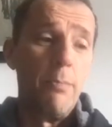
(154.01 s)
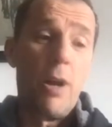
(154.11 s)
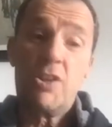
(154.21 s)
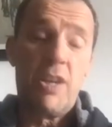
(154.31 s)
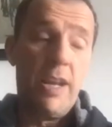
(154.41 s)

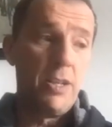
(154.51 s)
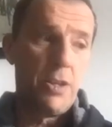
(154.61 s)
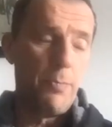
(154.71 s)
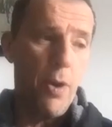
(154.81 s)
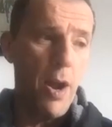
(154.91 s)
much to his
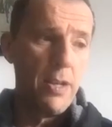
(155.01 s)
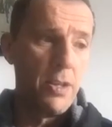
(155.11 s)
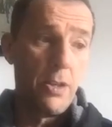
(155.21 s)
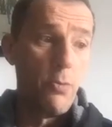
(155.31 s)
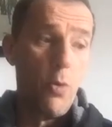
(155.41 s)
surprise
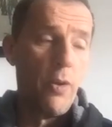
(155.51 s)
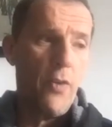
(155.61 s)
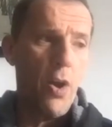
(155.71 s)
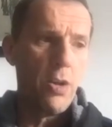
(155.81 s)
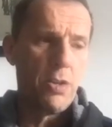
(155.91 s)
and to all of
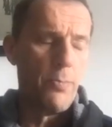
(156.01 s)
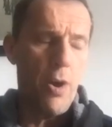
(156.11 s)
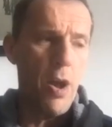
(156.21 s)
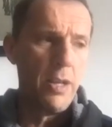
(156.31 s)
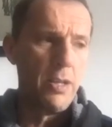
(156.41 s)
our
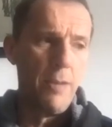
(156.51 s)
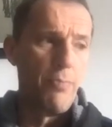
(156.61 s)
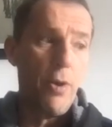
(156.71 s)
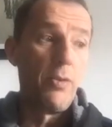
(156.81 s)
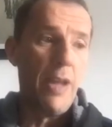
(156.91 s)
surprise, he
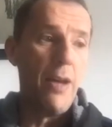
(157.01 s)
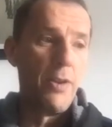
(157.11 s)
broke down